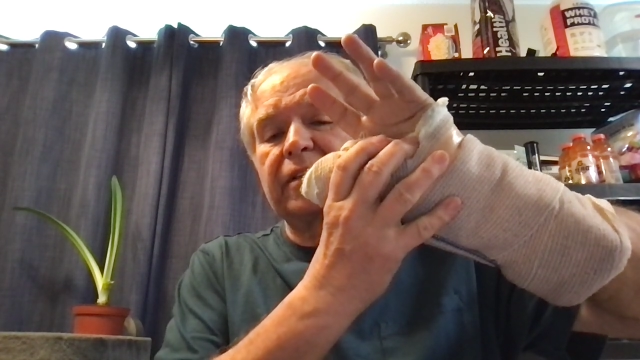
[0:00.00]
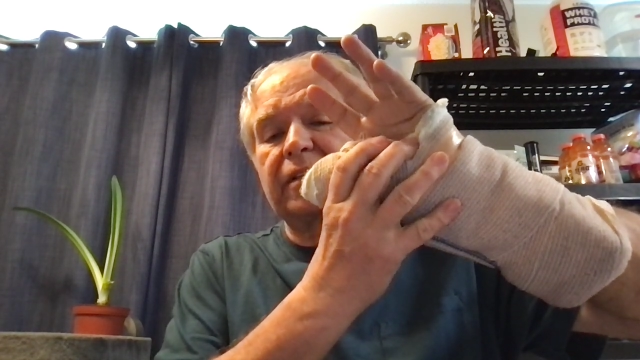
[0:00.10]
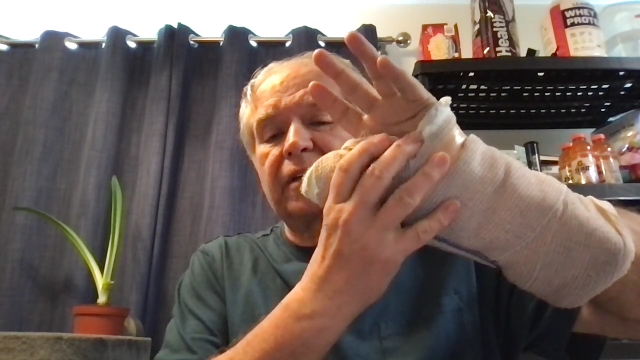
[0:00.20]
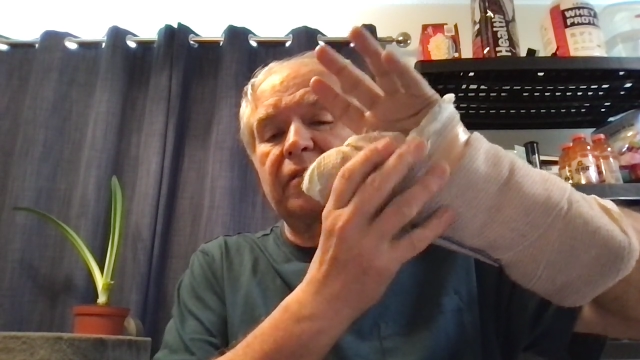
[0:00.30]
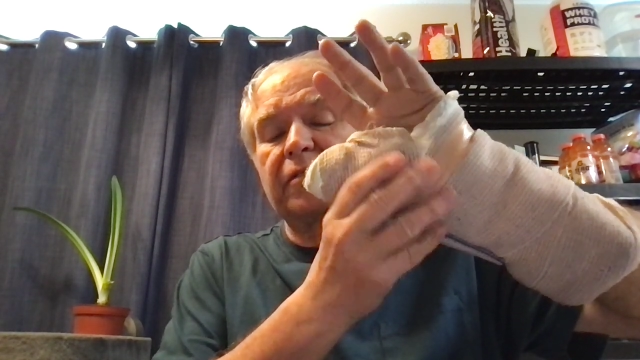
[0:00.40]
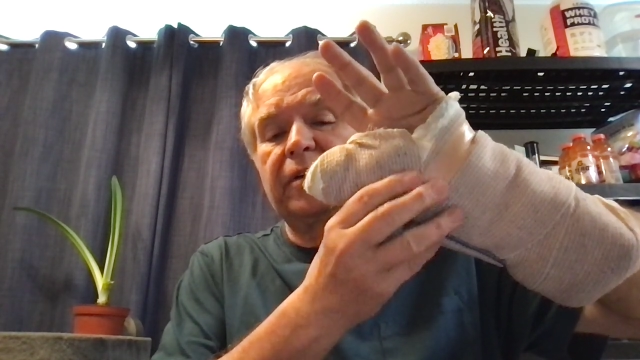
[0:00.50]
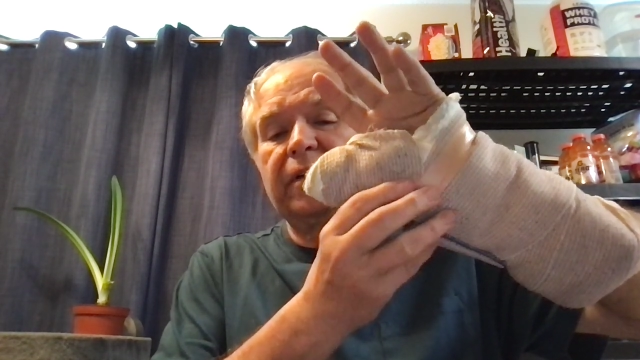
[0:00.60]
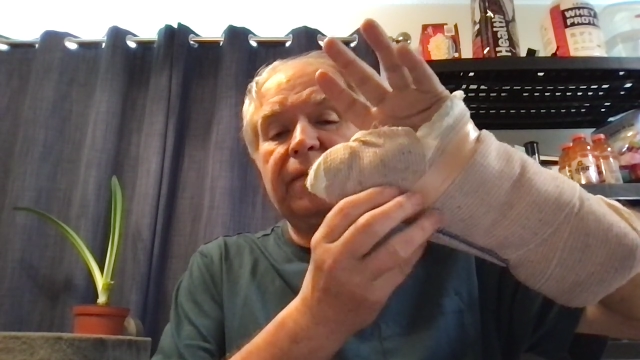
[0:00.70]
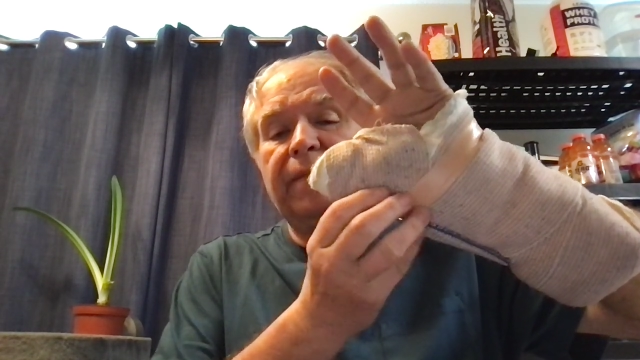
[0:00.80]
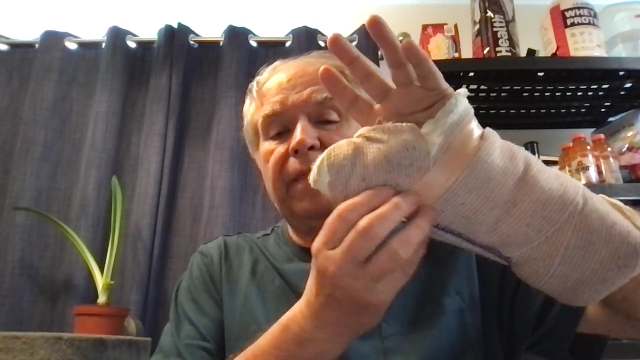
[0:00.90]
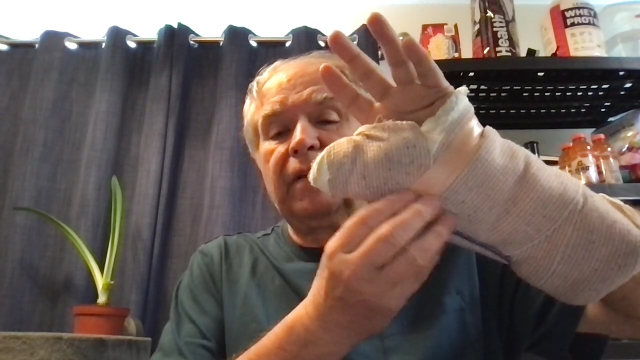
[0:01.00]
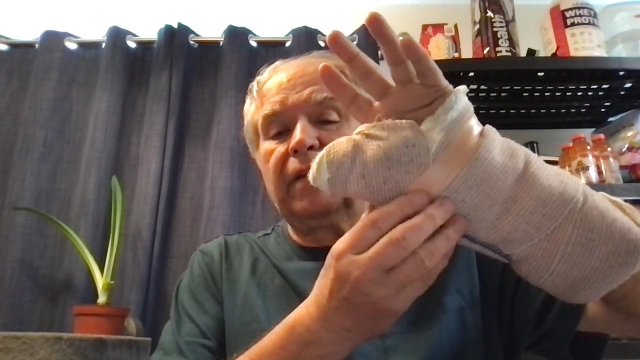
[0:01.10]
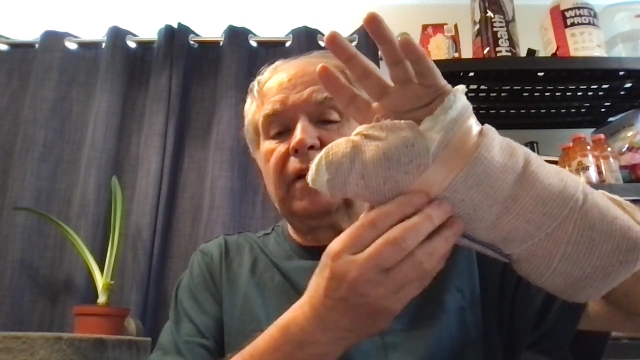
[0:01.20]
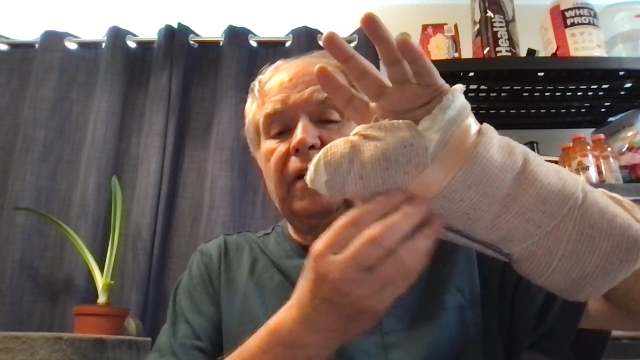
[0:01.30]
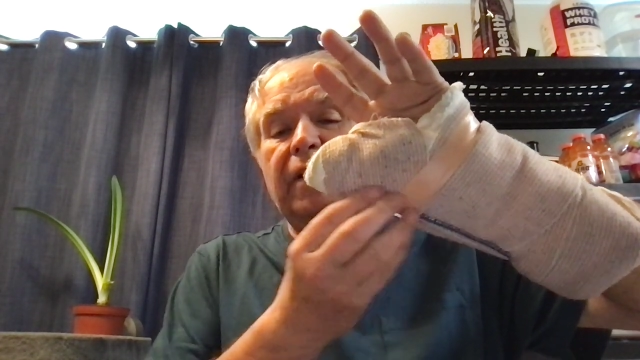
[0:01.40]
it's covered.
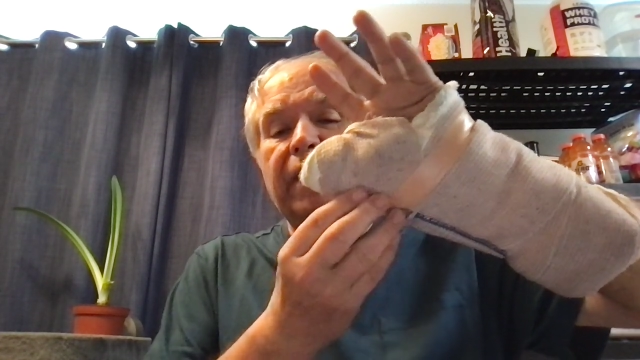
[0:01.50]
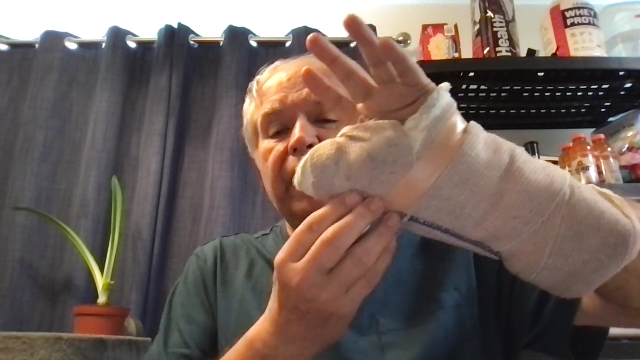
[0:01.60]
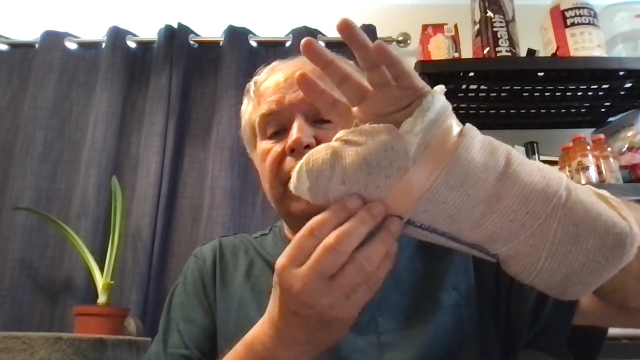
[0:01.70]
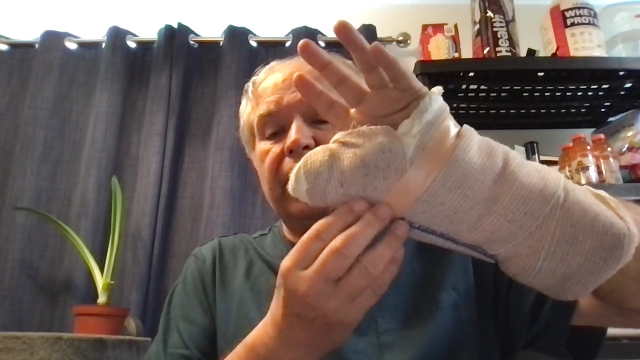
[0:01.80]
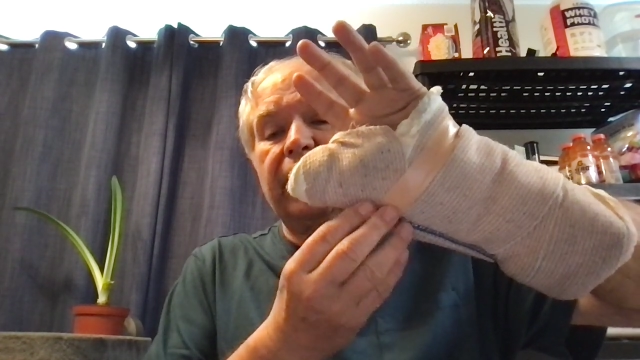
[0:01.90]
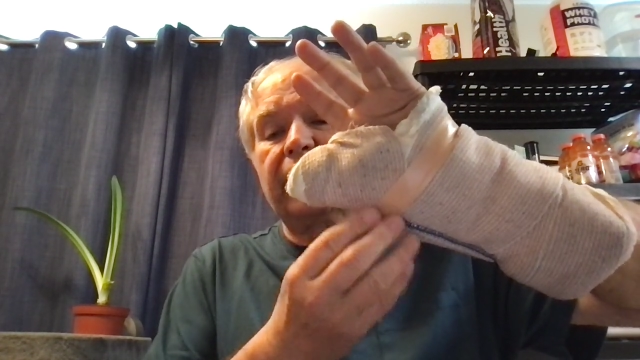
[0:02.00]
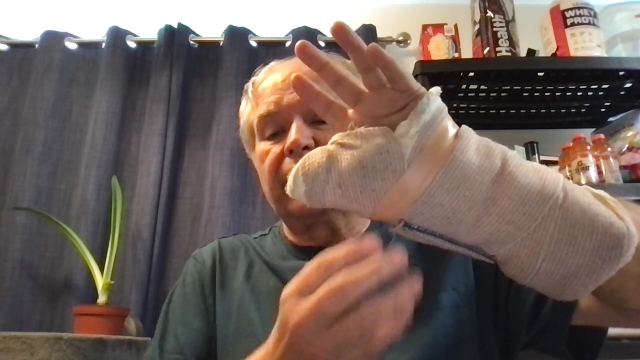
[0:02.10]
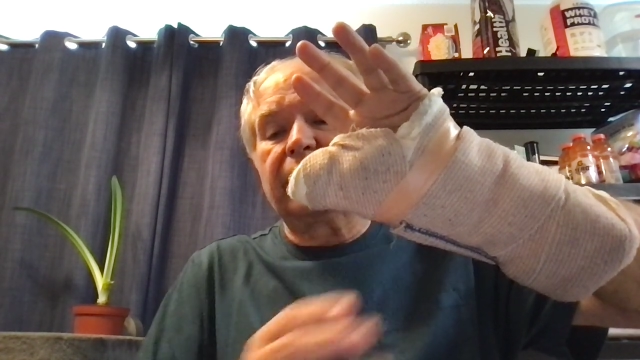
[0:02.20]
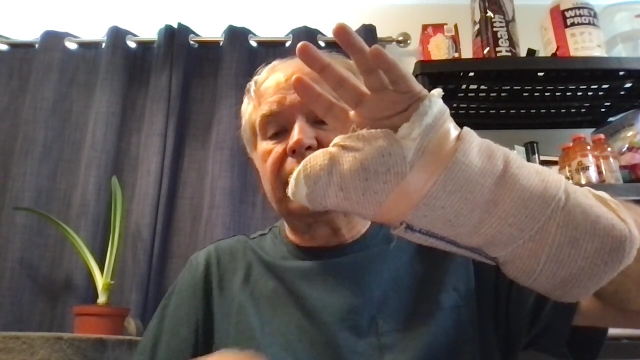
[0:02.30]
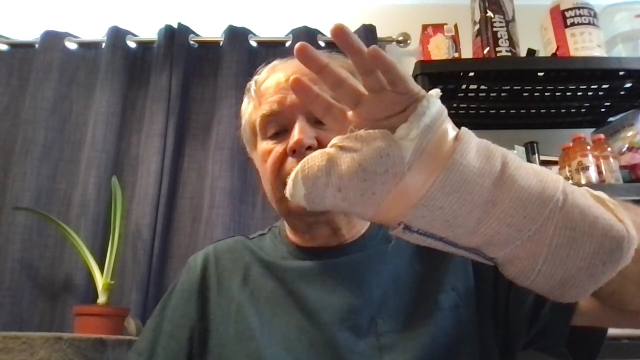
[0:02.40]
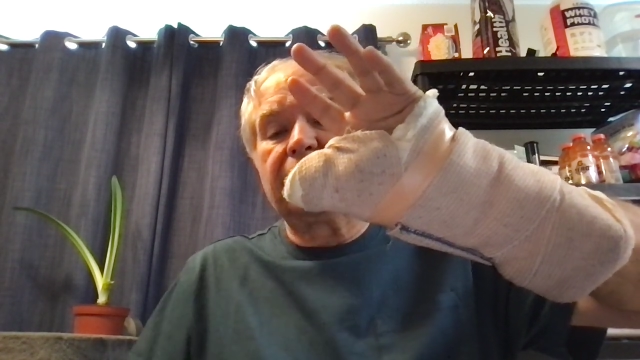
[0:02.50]
And